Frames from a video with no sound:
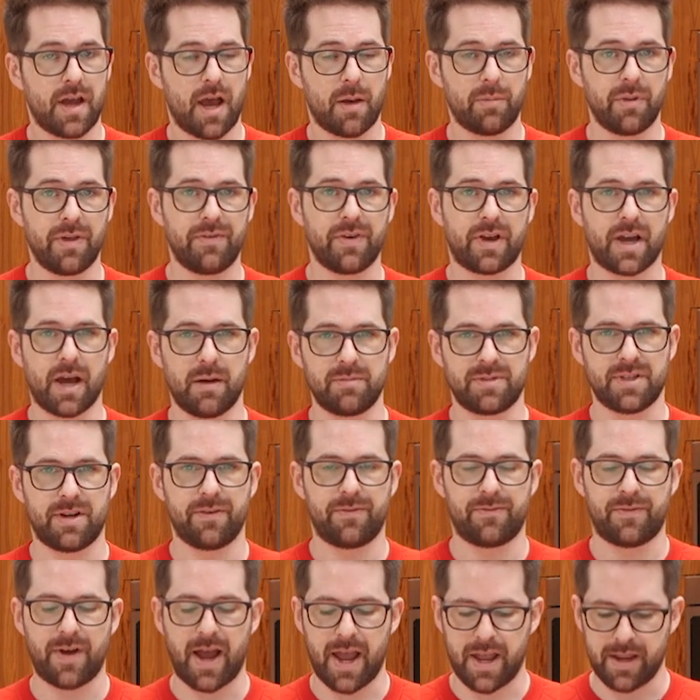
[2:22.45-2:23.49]
I believe it comes in a
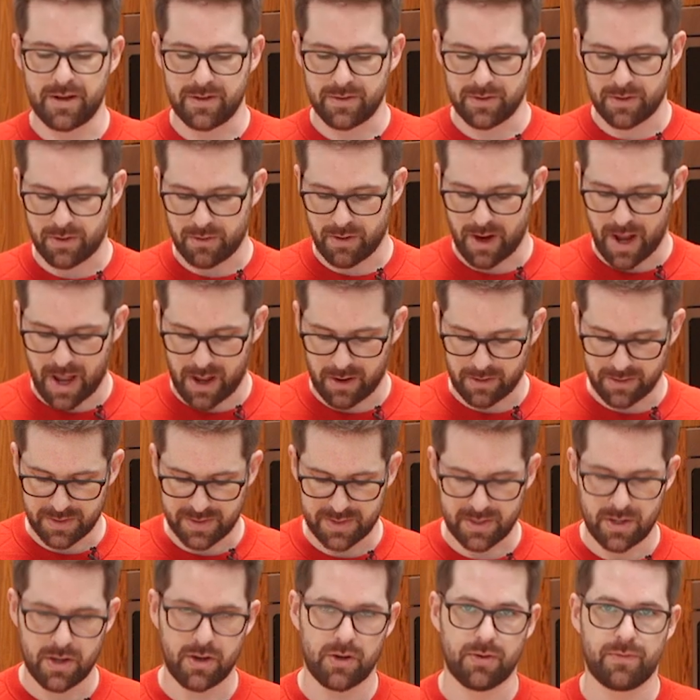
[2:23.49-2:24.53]
fine ground,
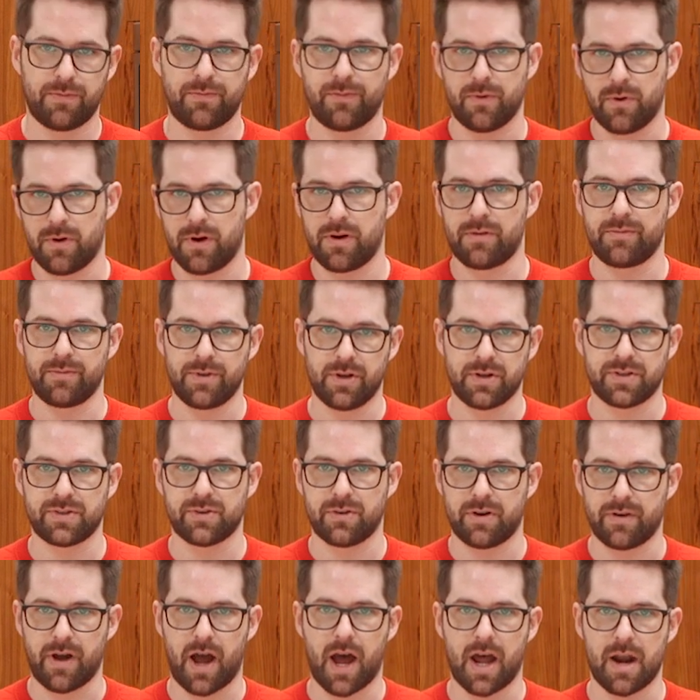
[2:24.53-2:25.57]
so for your
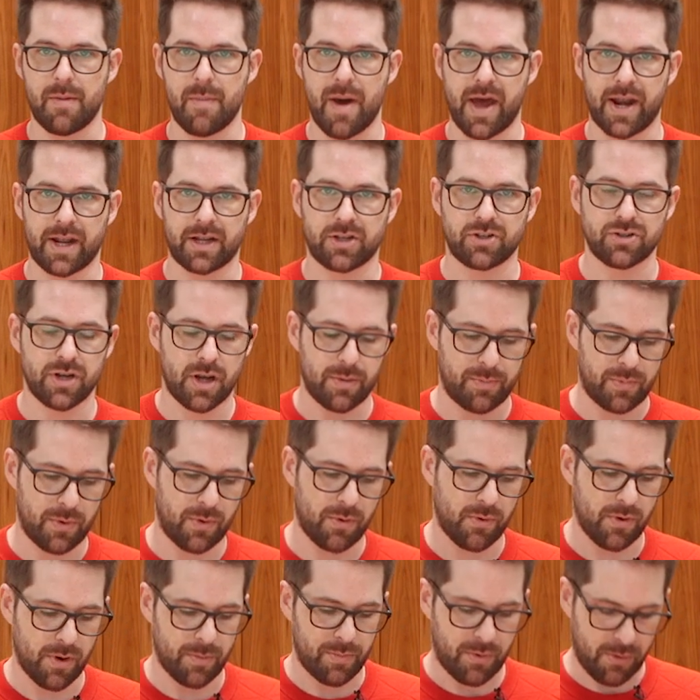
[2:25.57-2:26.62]
sort of automatic drip
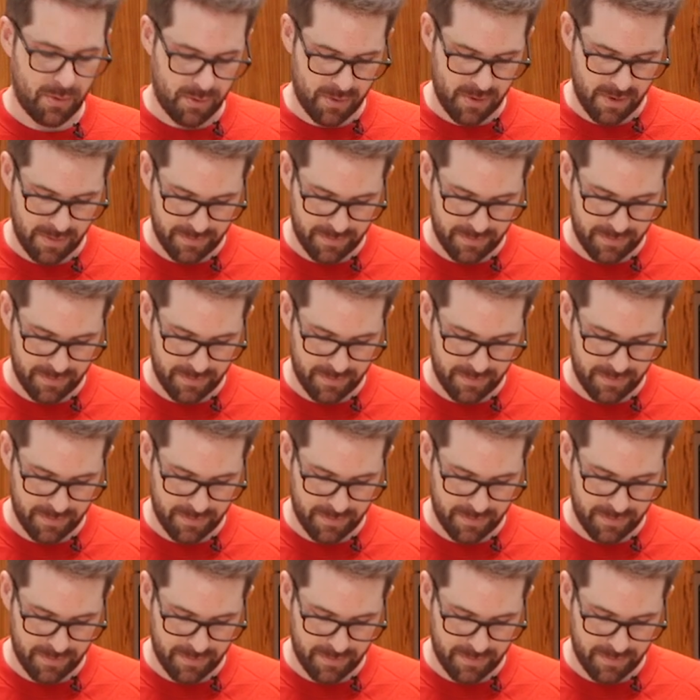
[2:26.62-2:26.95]
or pour